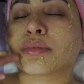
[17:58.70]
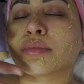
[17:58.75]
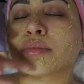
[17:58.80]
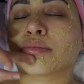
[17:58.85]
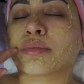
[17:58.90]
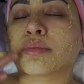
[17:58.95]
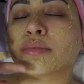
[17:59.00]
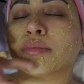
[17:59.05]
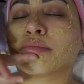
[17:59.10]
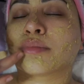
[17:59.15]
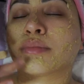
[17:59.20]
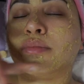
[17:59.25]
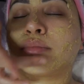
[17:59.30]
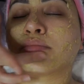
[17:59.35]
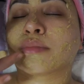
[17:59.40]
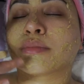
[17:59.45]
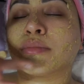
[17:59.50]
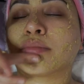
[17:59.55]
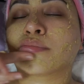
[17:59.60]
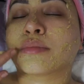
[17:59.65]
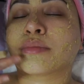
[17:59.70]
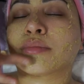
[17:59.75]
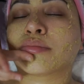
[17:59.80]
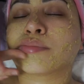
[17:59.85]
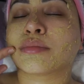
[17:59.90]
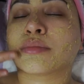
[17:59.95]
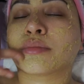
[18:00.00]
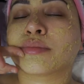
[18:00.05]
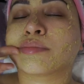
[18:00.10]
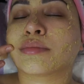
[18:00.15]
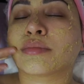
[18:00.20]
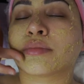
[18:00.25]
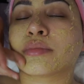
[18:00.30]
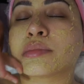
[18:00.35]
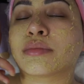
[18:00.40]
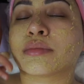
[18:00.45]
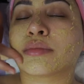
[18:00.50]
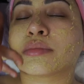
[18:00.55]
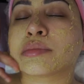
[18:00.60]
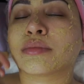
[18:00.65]

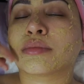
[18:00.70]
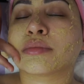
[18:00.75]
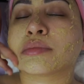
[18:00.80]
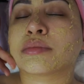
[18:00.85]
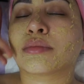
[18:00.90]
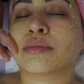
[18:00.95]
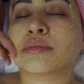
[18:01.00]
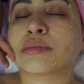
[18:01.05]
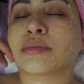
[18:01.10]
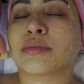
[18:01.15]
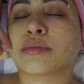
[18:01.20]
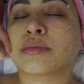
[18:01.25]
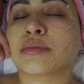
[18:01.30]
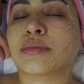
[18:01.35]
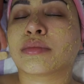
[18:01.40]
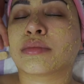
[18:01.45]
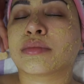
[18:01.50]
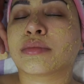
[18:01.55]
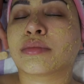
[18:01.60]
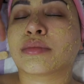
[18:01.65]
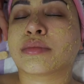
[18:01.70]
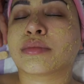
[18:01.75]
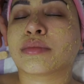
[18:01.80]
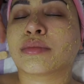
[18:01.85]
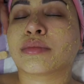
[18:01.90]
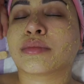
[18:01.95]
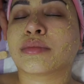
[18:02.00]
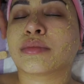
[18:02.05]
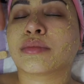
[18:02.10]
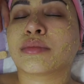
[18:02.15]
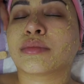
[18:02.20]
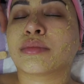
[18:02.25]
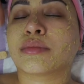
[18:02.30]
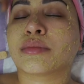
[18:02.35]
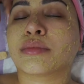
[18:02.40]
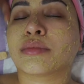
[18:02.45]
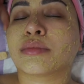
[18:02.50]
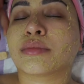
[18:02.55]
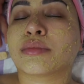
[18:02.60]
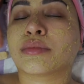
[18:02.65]

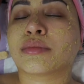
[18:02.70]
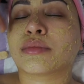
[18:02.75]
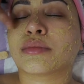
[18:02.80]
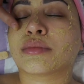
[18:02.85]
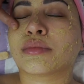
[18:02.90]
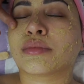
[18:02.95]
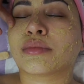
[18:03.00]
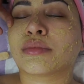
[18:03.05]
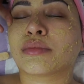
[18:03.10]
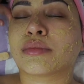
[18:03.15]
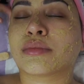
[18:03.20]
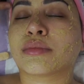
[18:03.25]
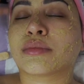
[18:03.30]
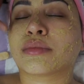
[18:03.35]
[no speech]